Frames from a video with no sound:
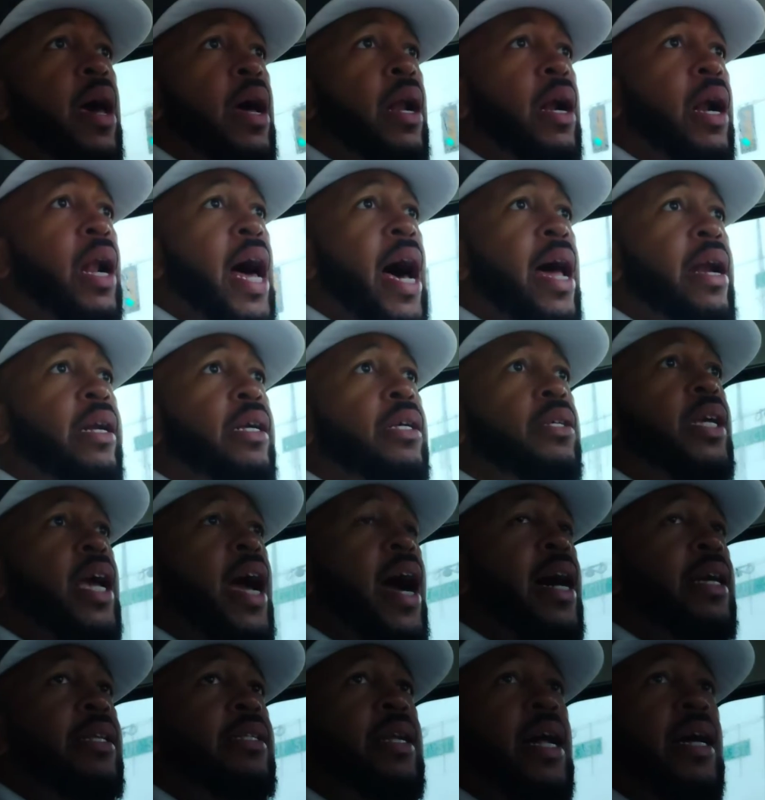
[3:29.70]
And a lot of
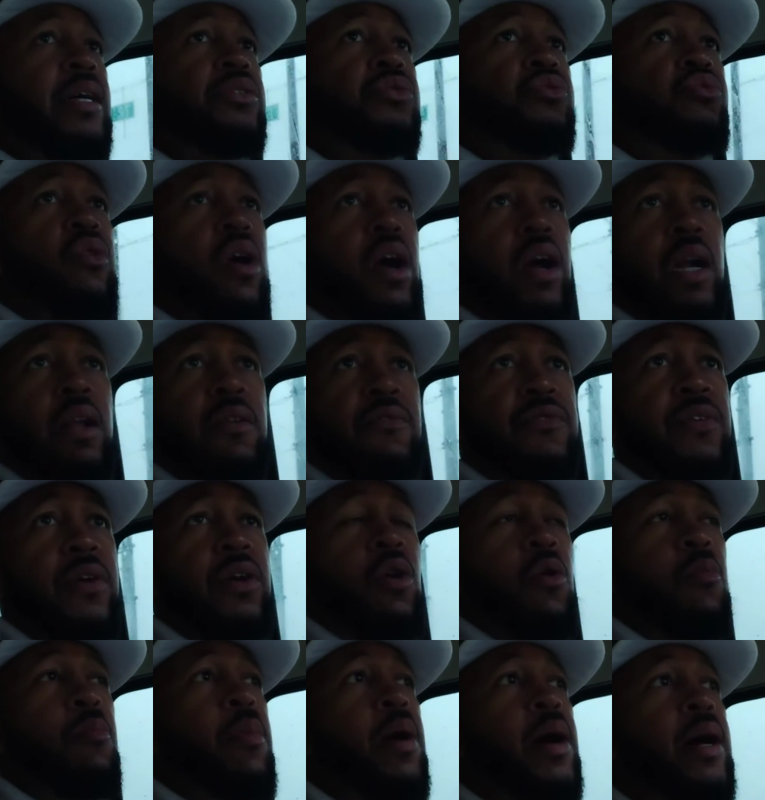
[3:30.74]
these guys not struggling
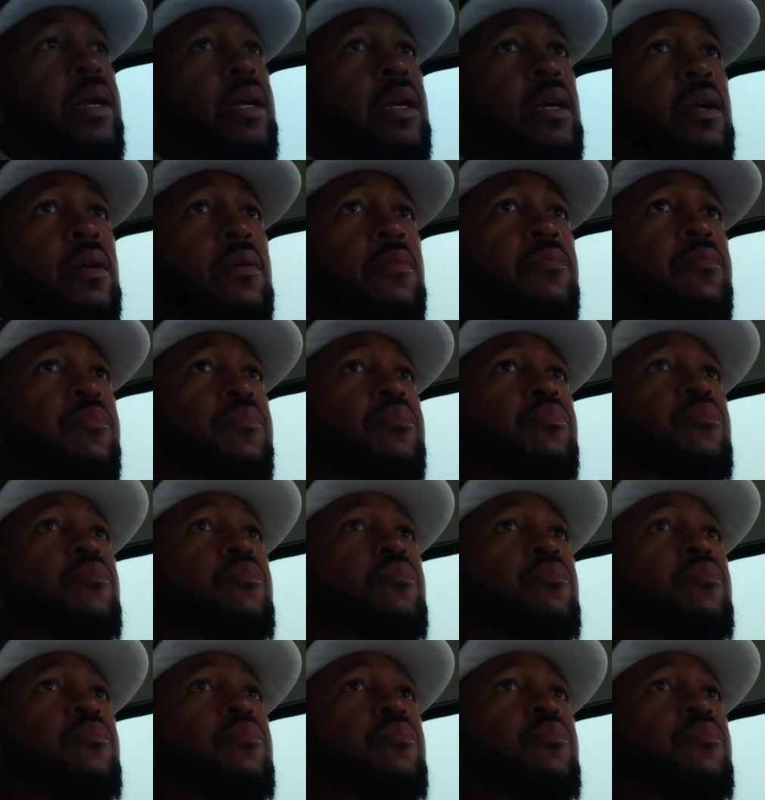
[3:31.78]
for no money,